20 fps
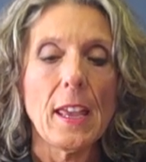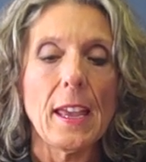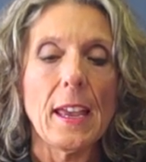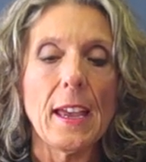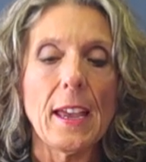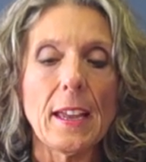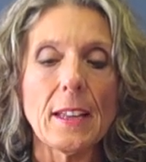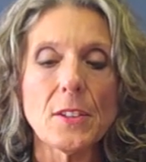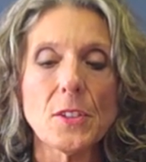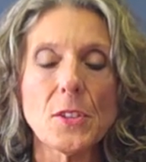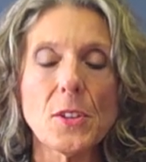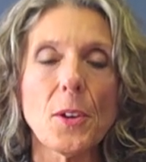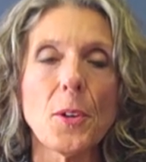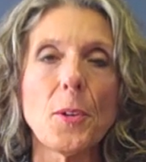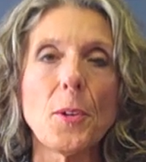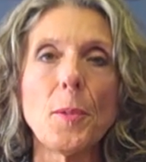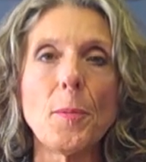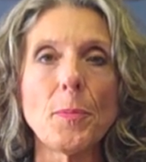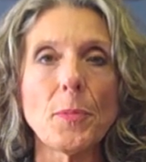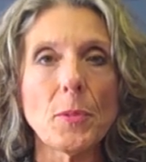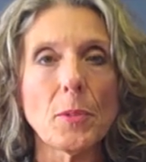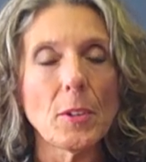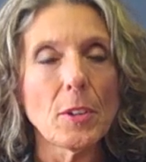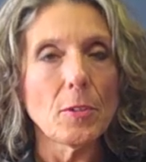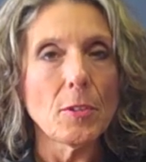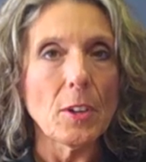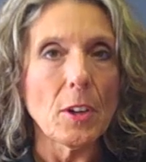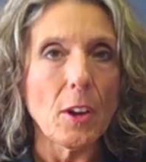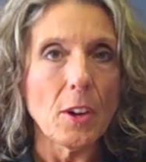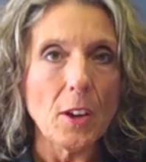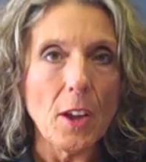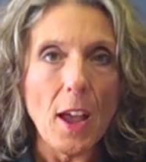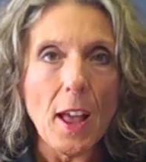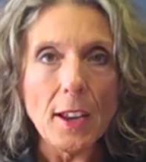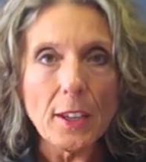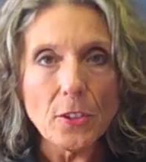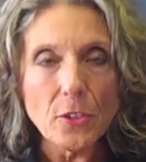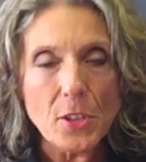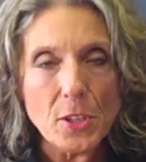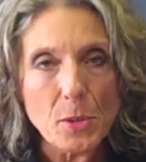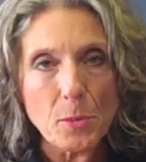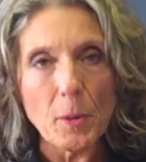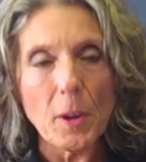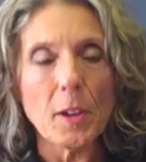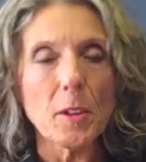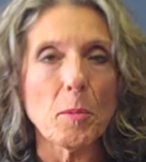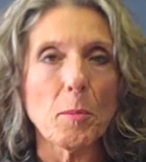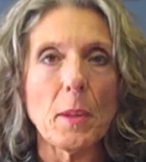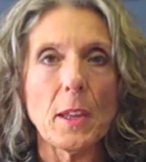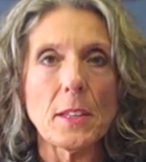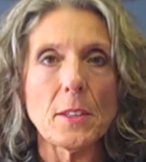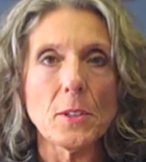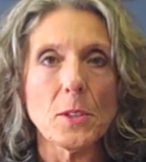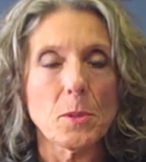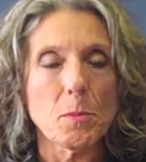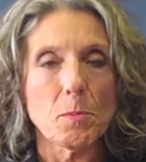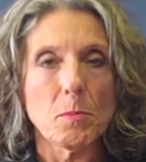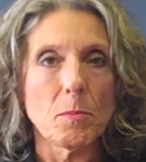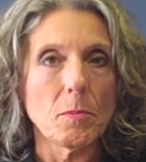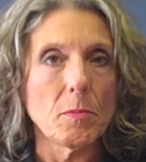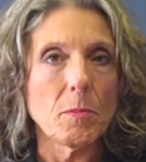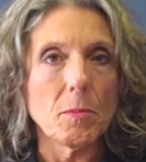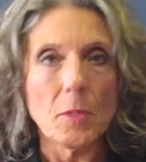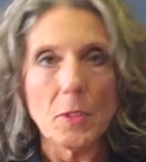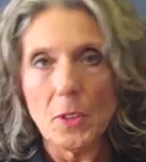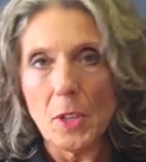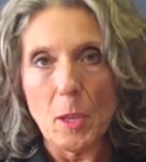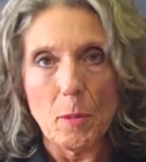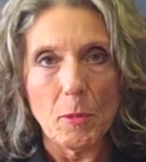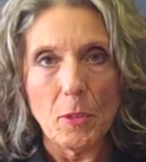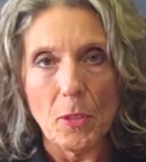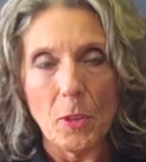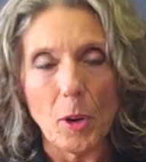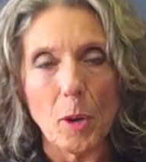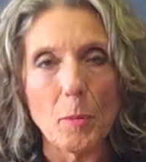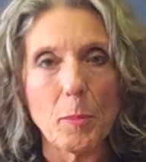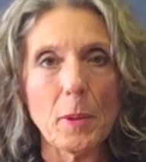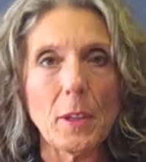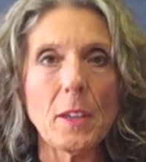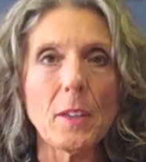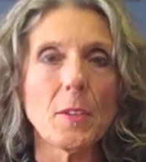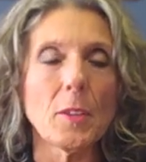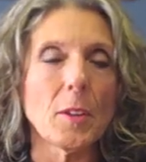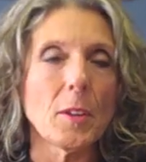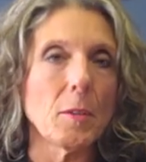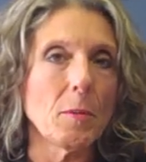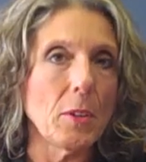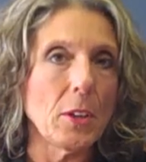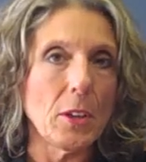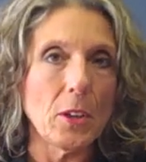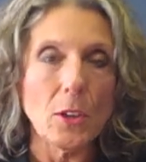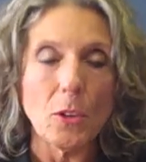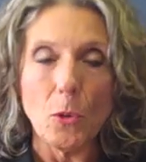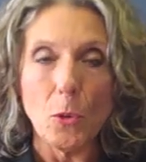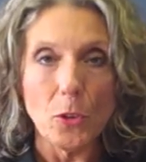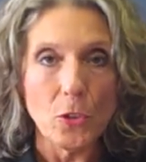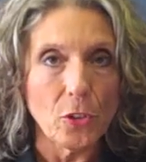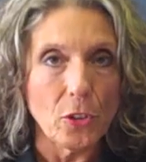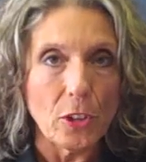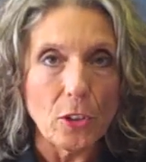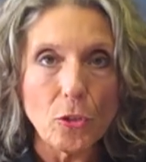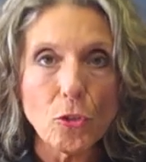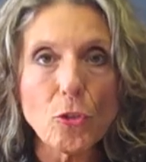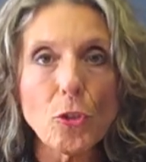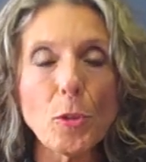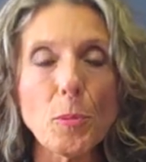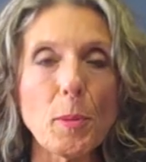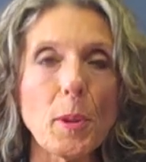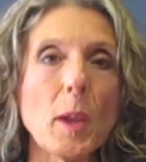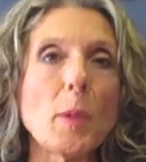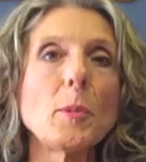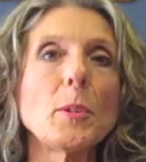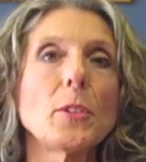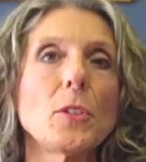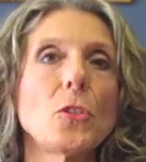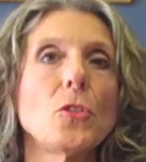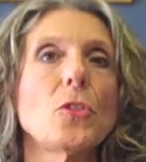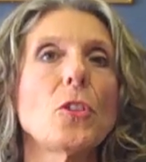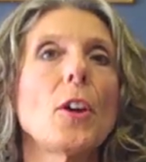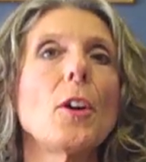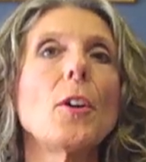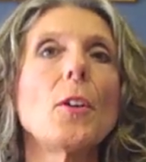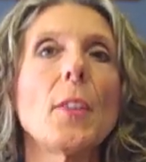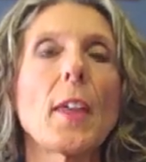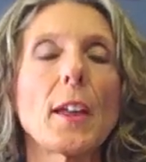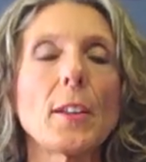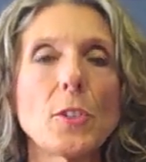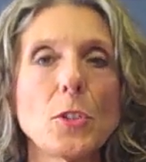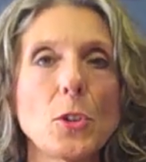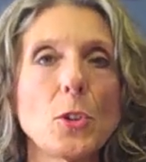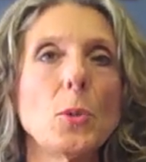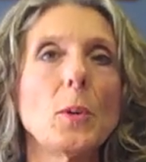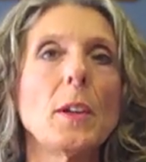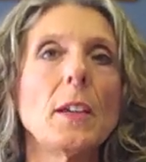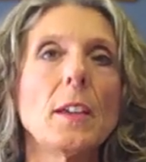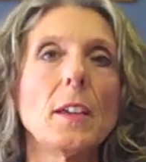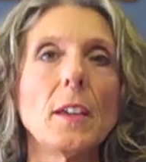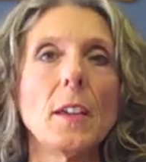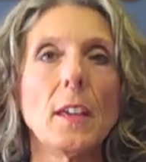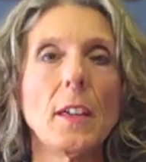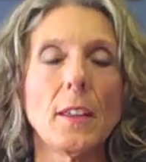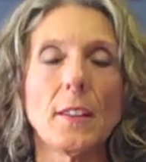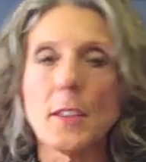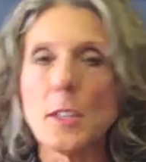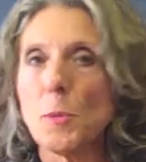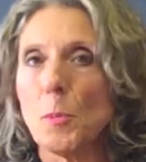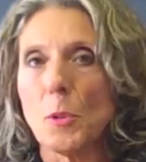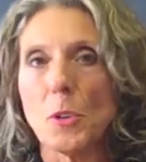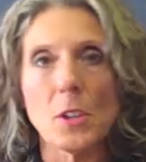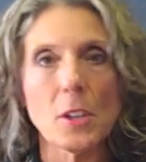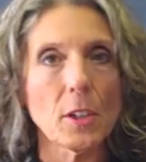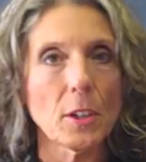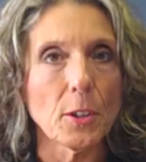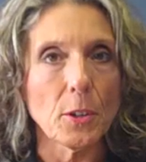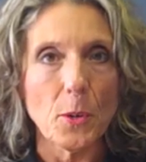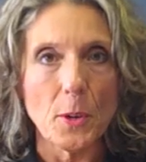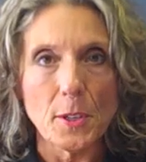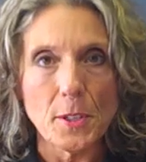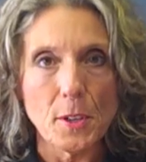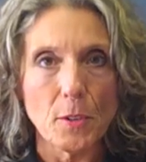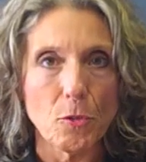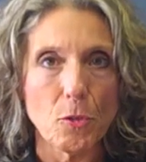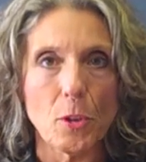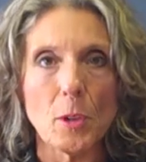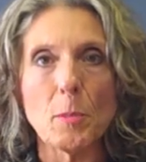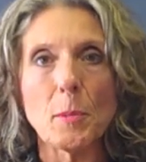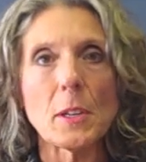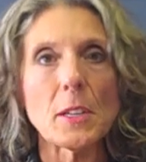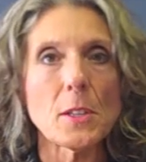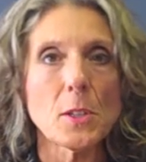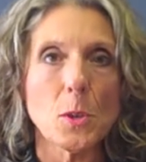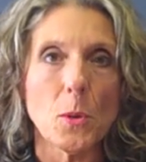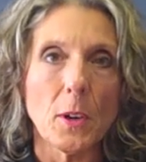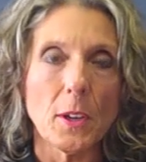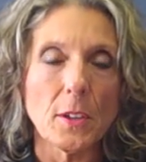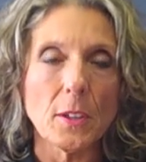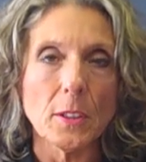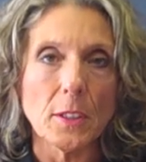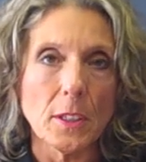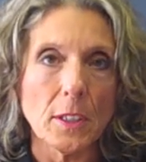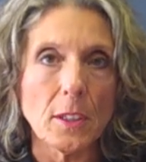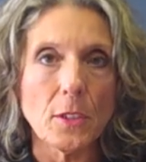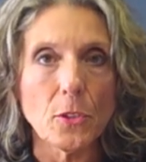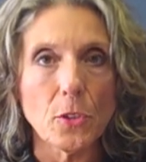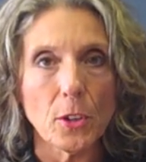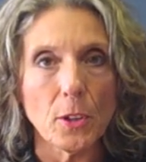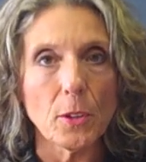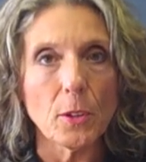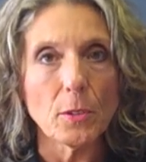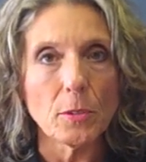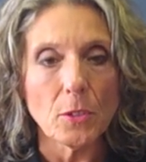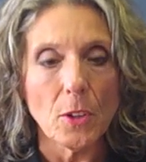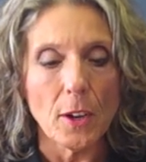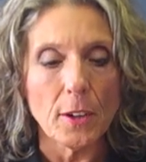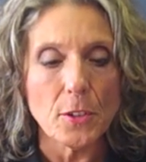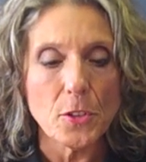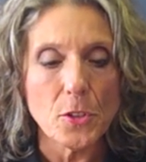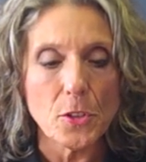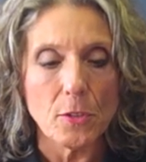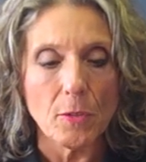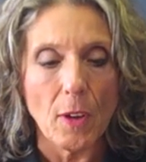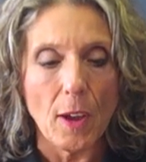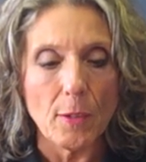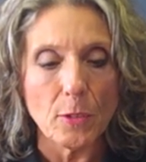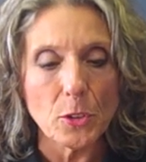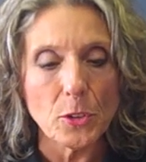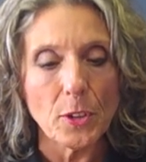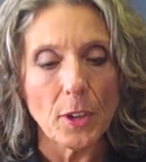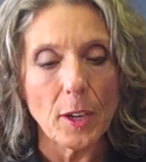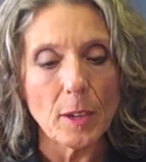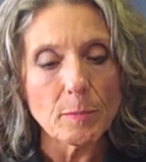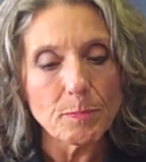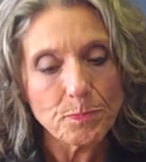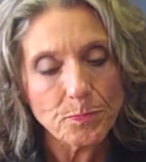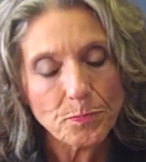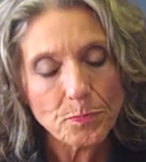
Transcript: And so if an oncologist recommends chemotherapy, he or she should be able to show that doing this particular course of treatment is going to lead to longer survival time.